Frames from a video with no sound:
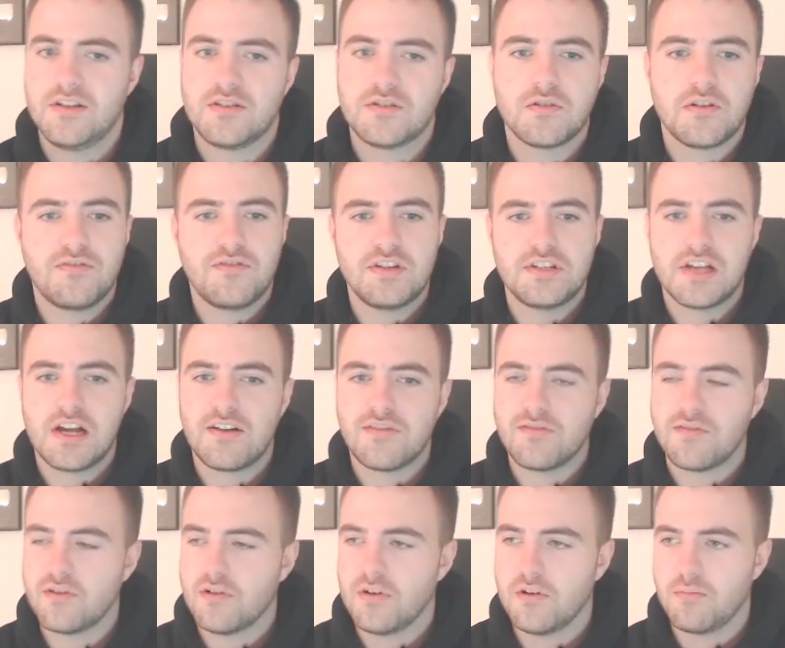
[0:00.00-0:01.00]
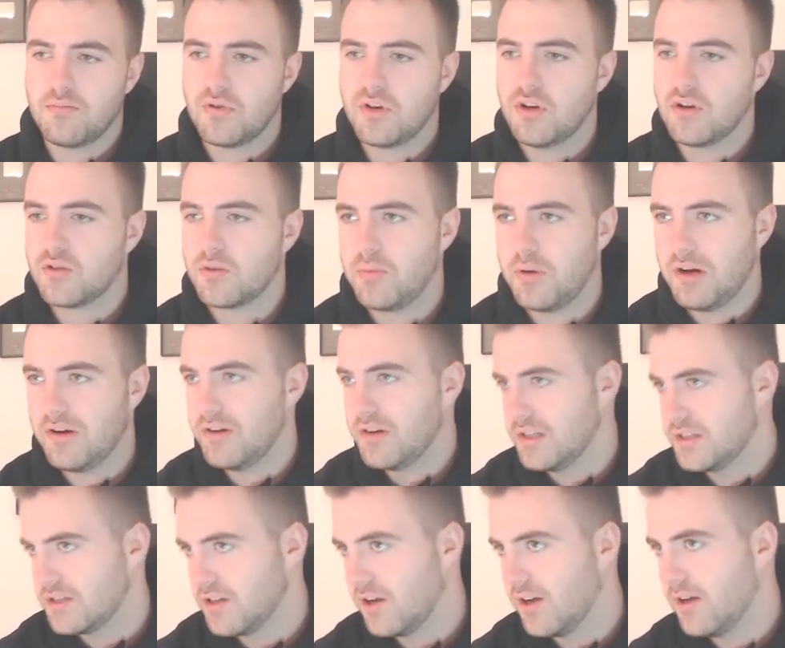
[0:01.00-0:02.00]
so if he's out for a prolonged period of
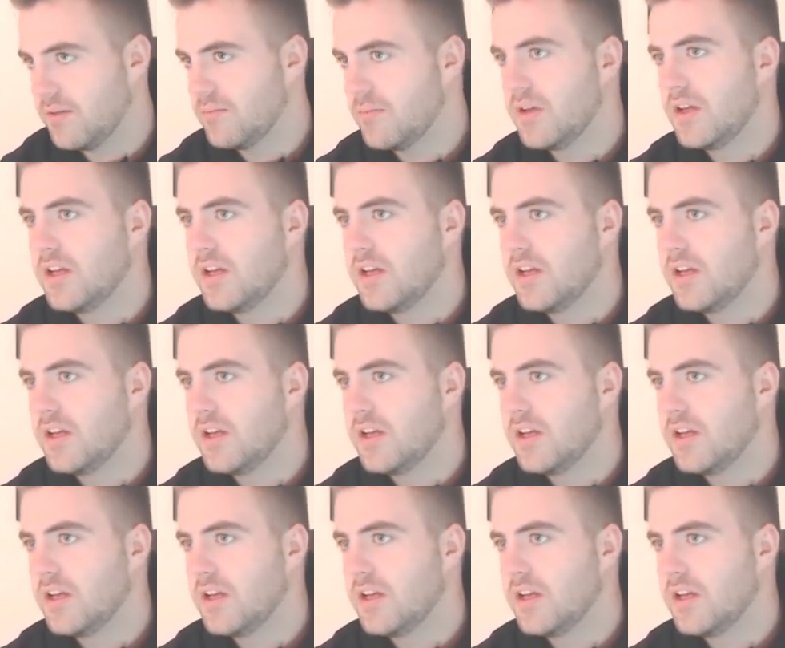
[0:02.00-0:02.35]
time,